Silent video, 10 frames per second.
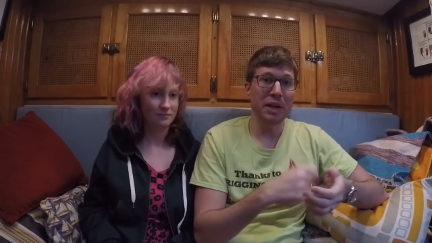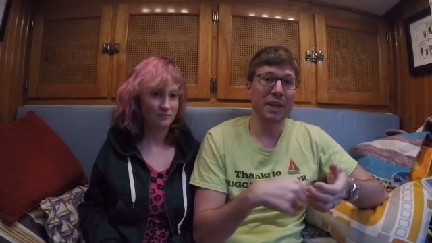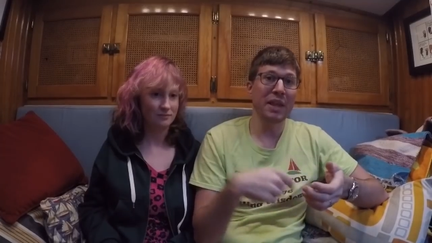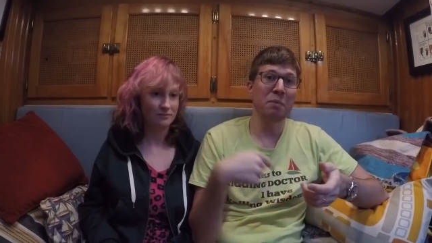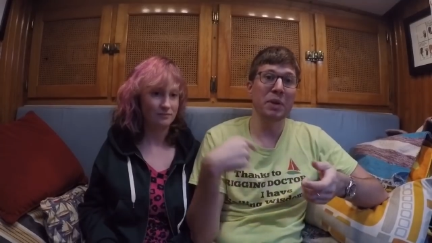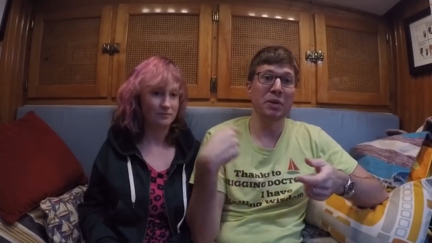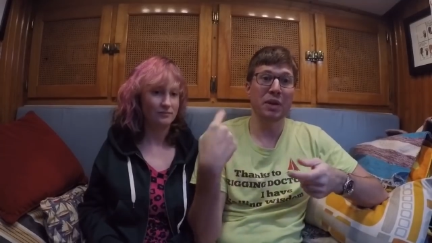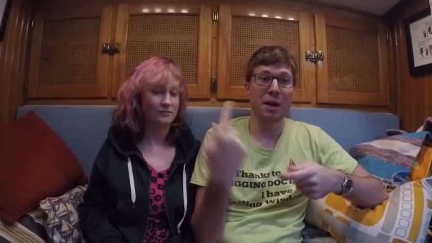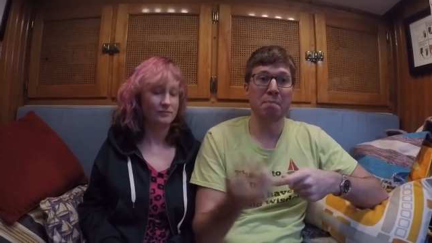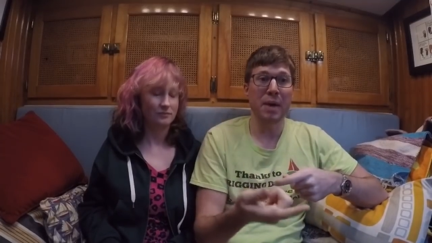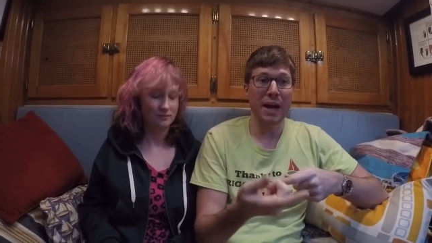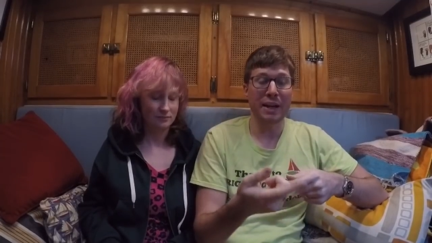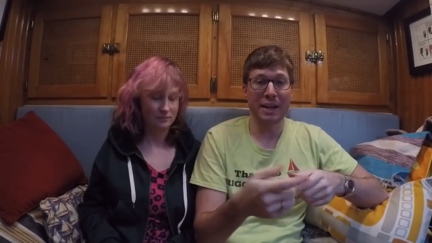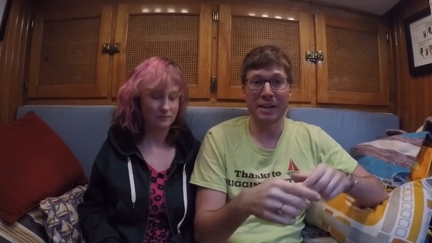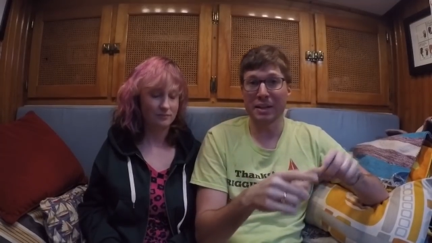Speaker 1: and then when you come back
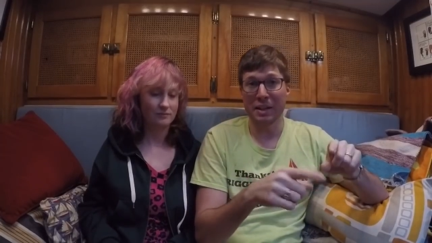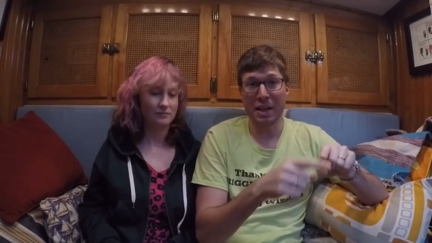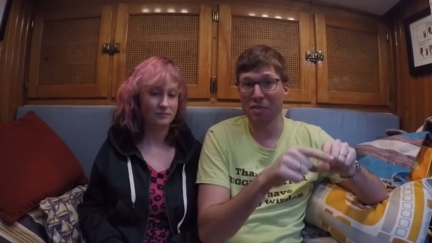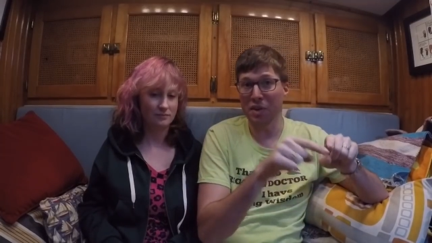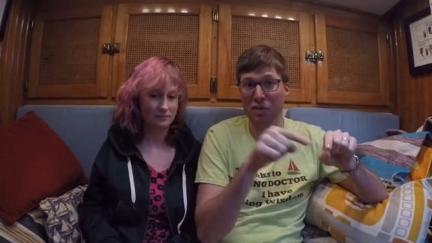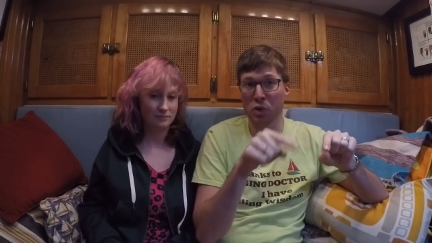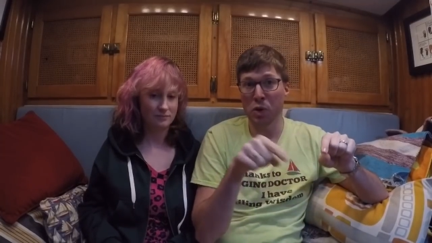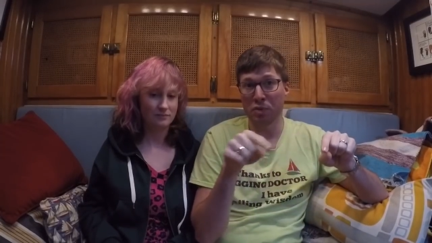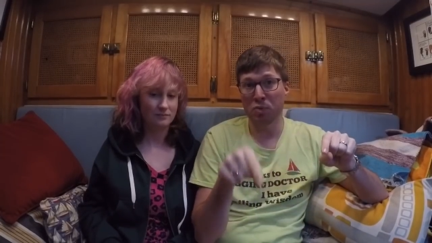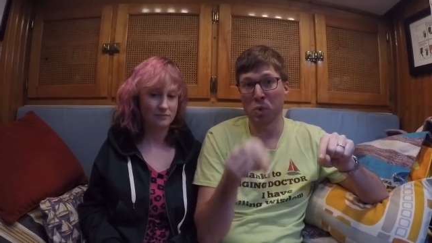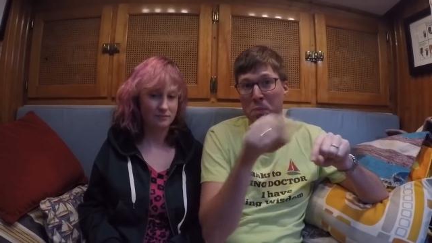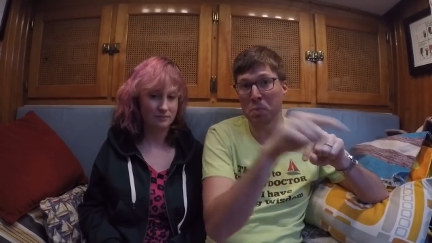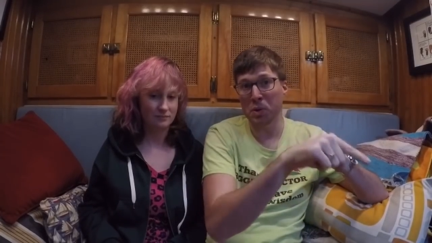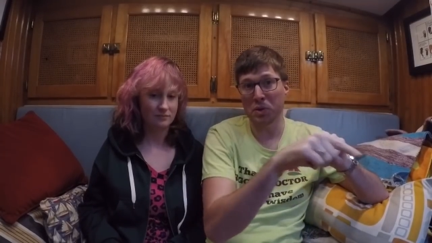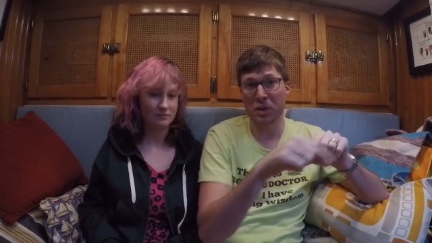in, even if you're going from one
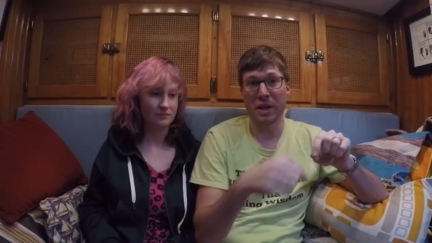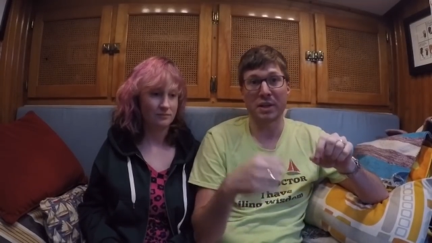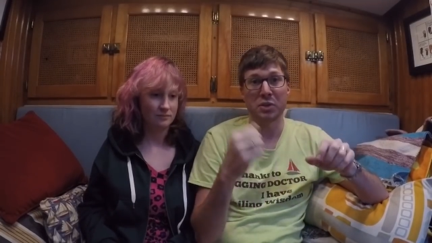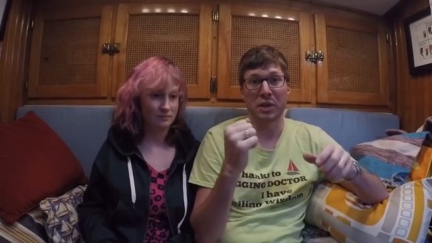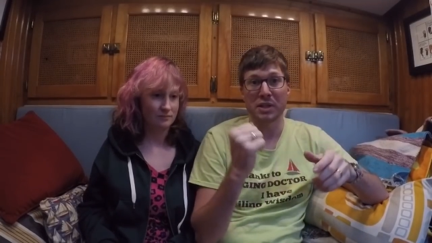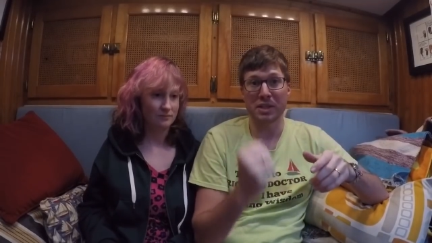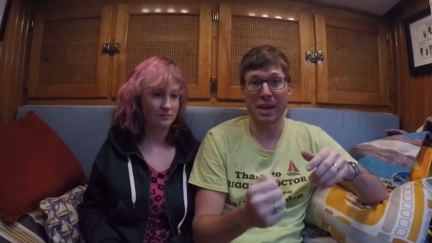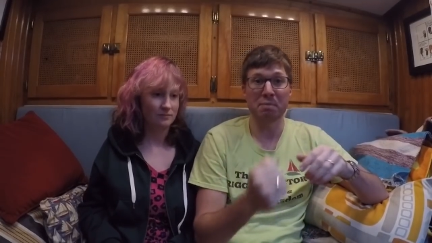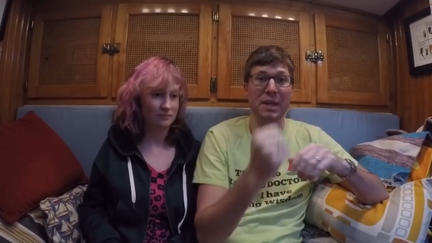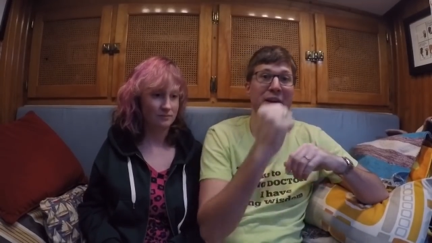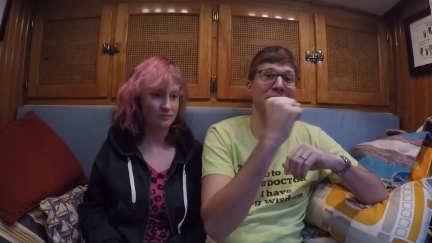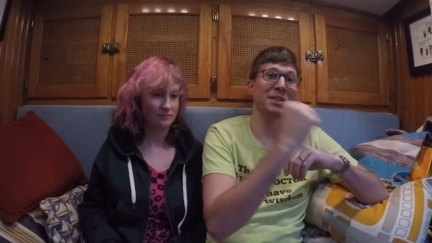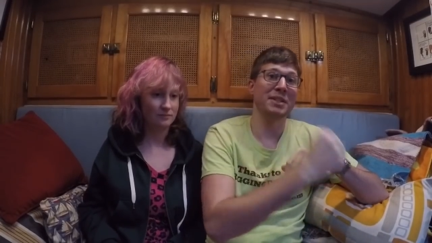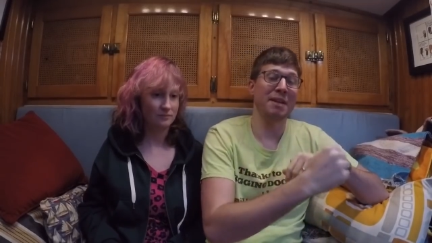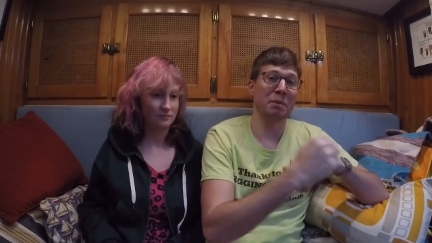port to the next, you get stamped out and
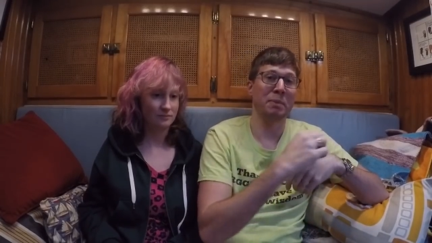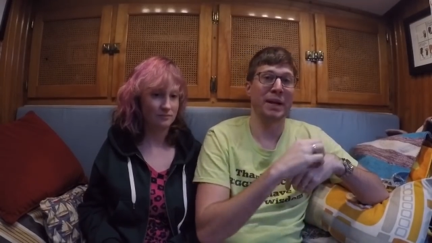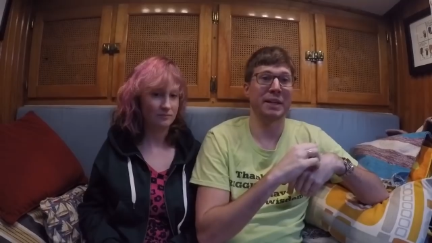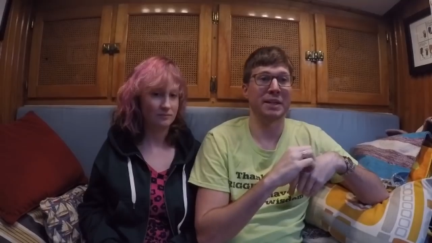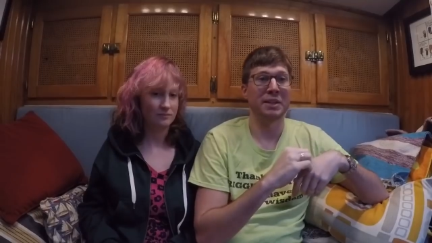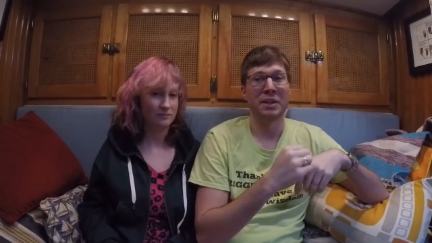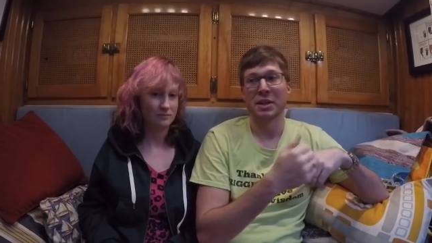stamped back in.